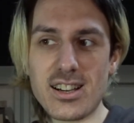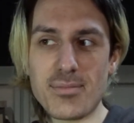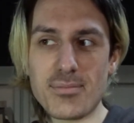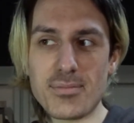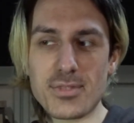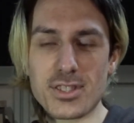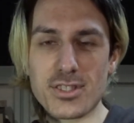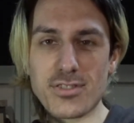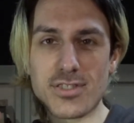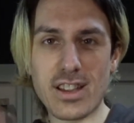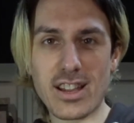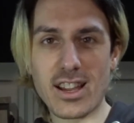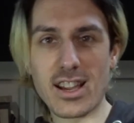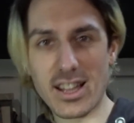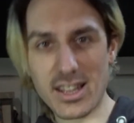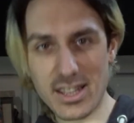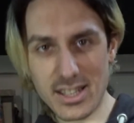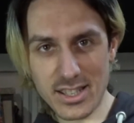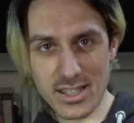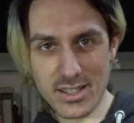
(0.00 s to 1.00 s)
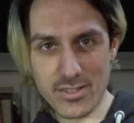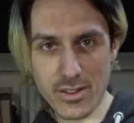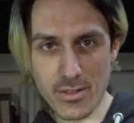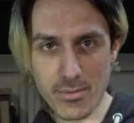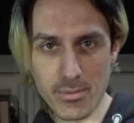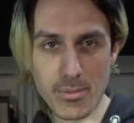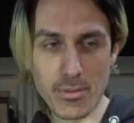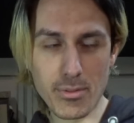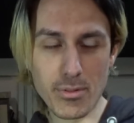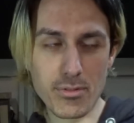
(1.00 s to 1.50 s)
Sven Gully. If
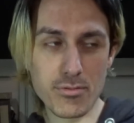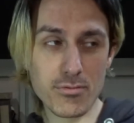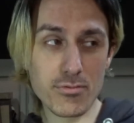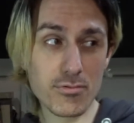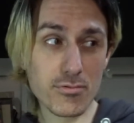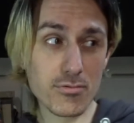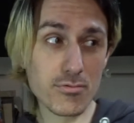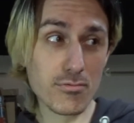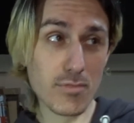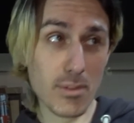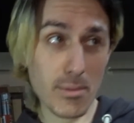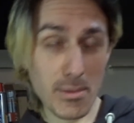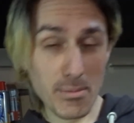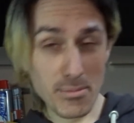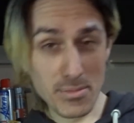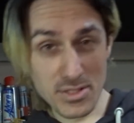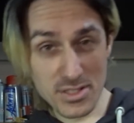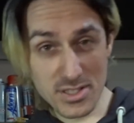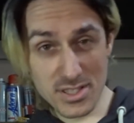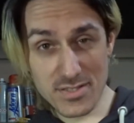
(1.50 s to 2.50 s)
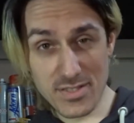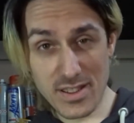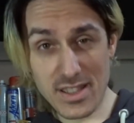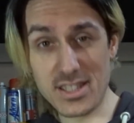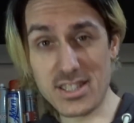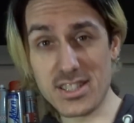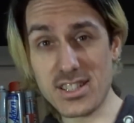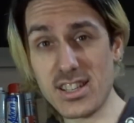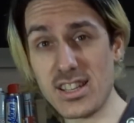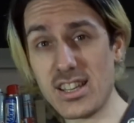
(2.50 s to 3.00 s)
everyone remembers
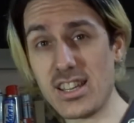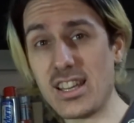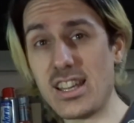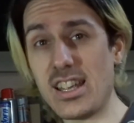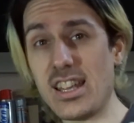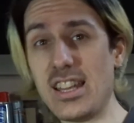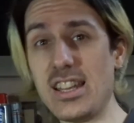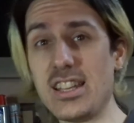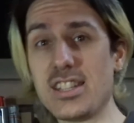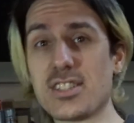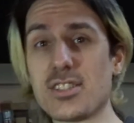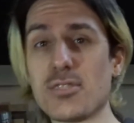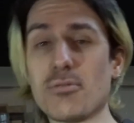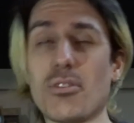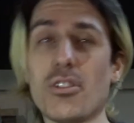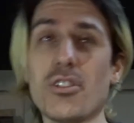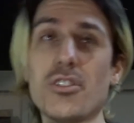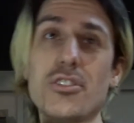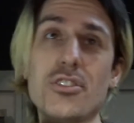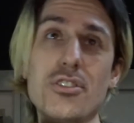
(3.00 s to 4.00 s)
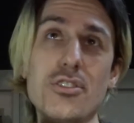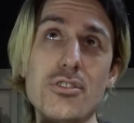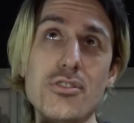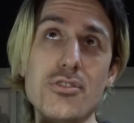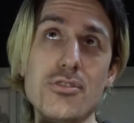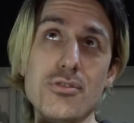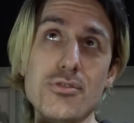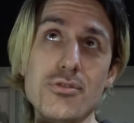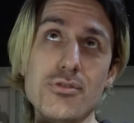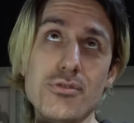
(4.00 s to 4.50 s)
Sven, he's the one
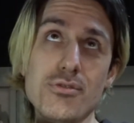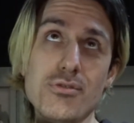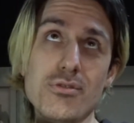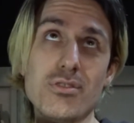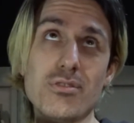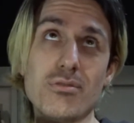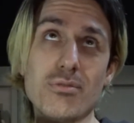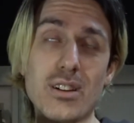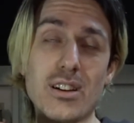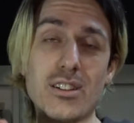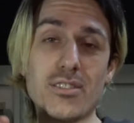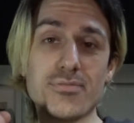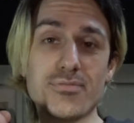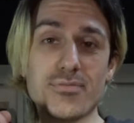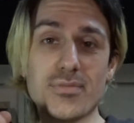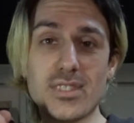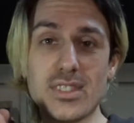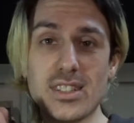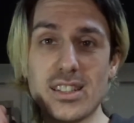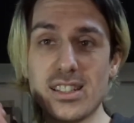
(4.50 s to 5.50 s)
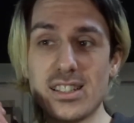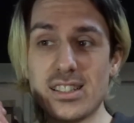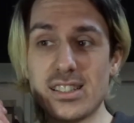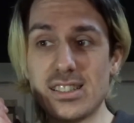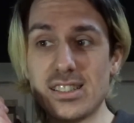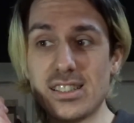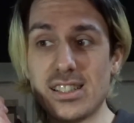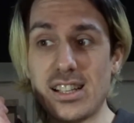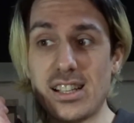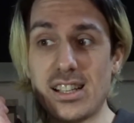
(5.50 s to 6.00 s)
who, well,
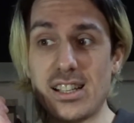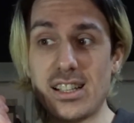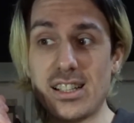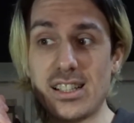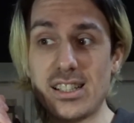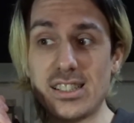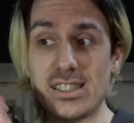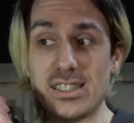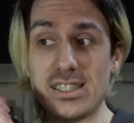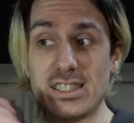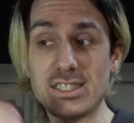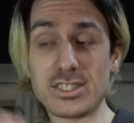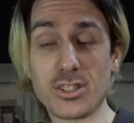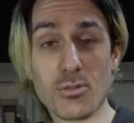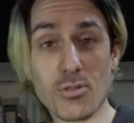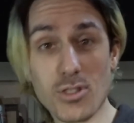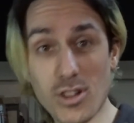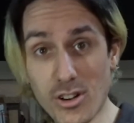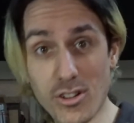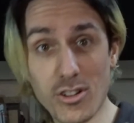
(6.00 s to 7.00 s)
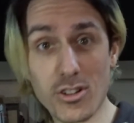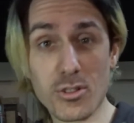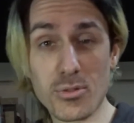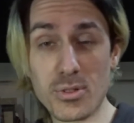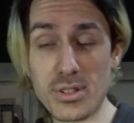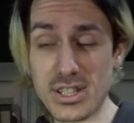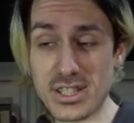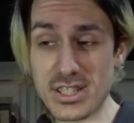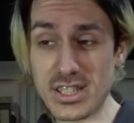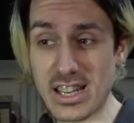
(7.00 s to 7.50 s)
he's no longer
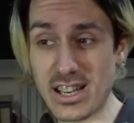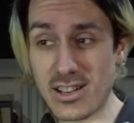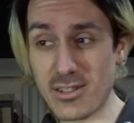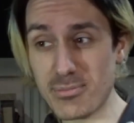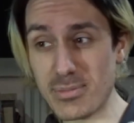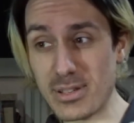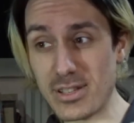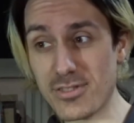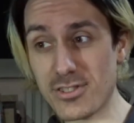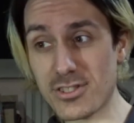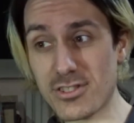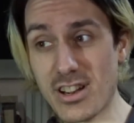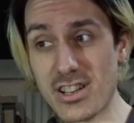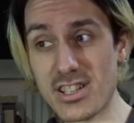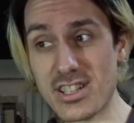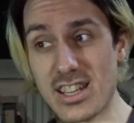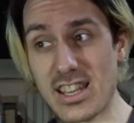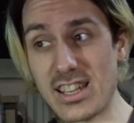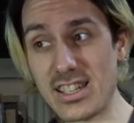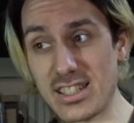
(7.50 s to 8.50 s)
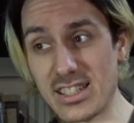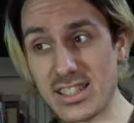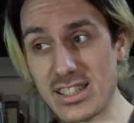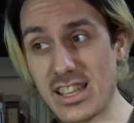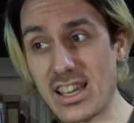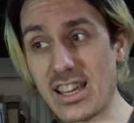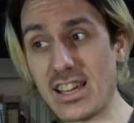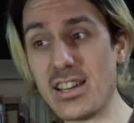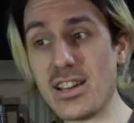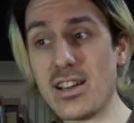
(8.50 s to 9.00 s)
with us now, bit of a tragic ending that,